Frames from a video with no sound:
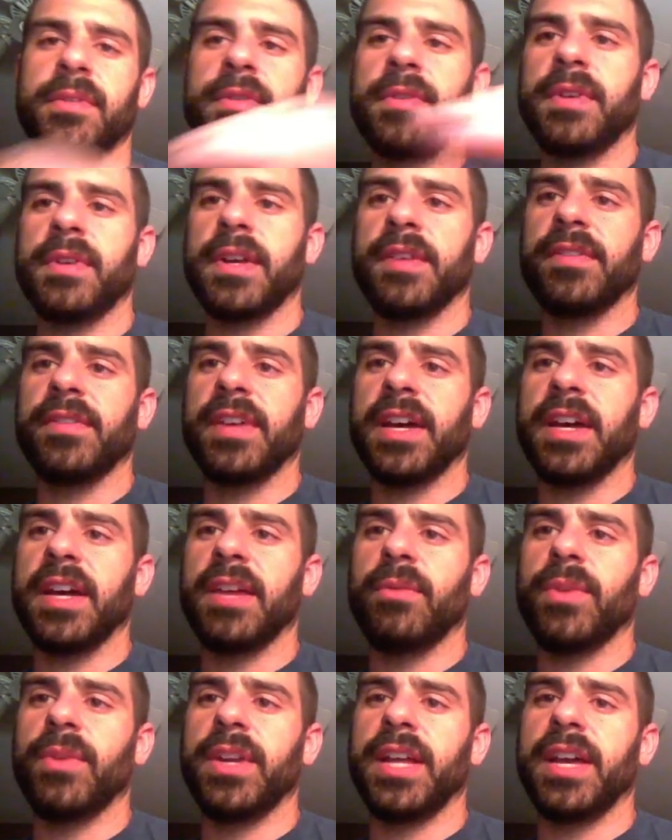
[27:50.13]
I've got
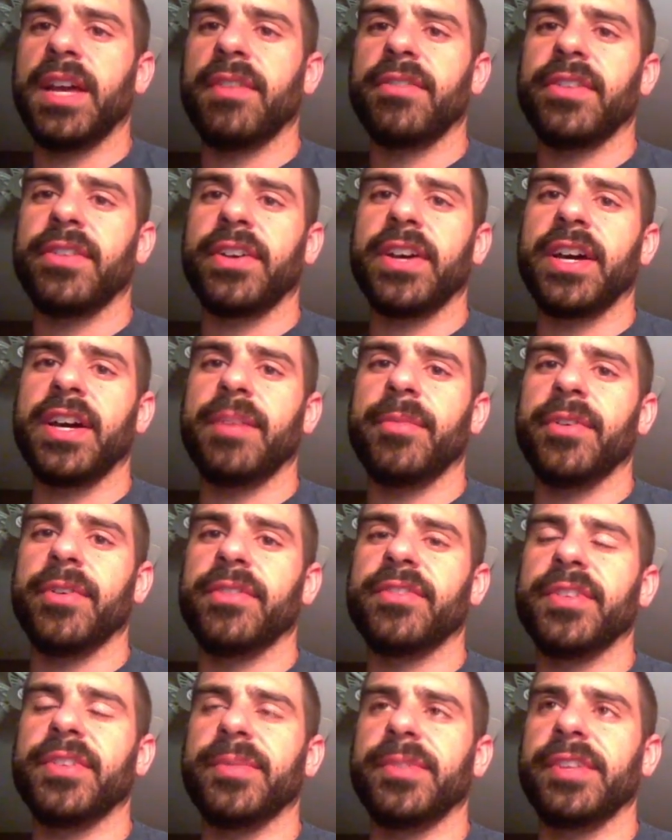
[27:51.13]
one half of the combo and
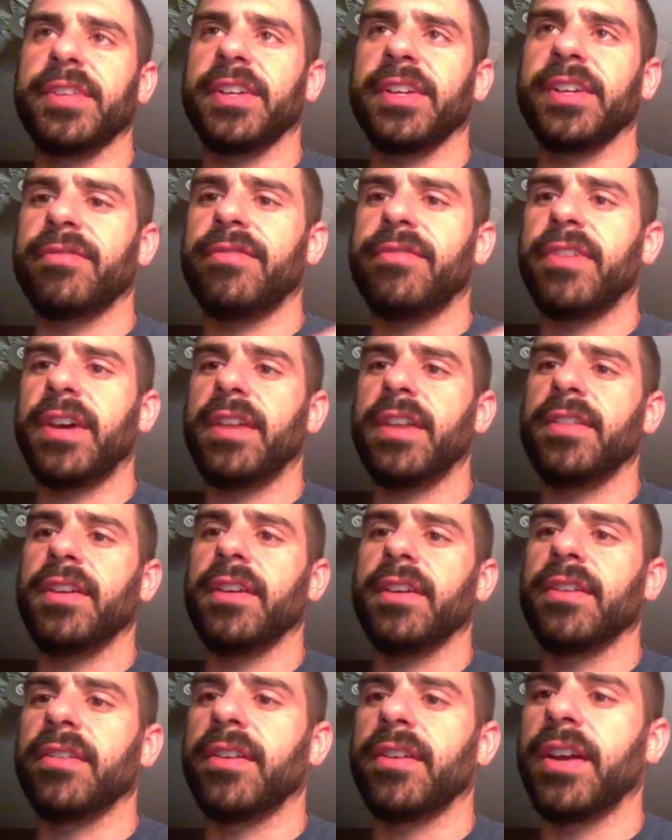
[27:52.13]
something that can find the
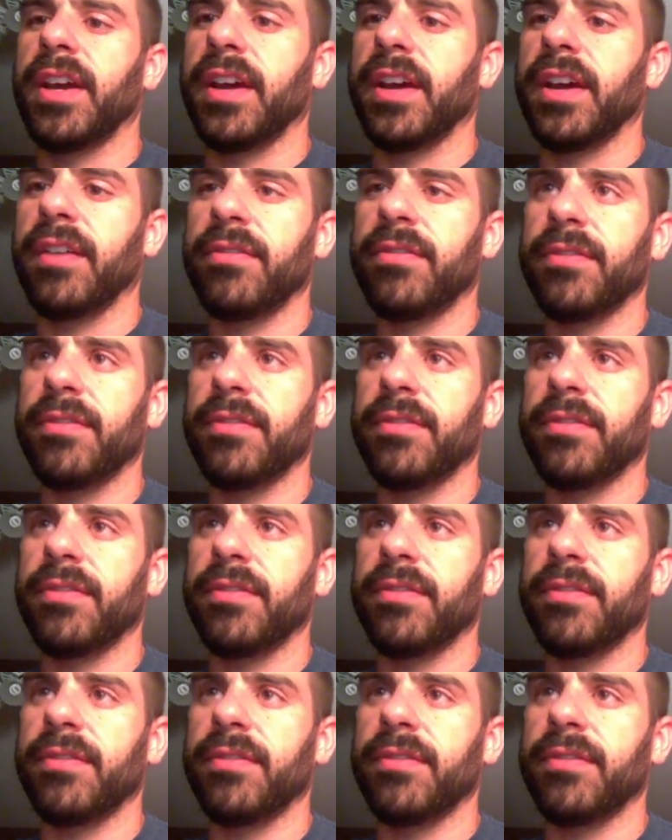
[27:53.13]
other half.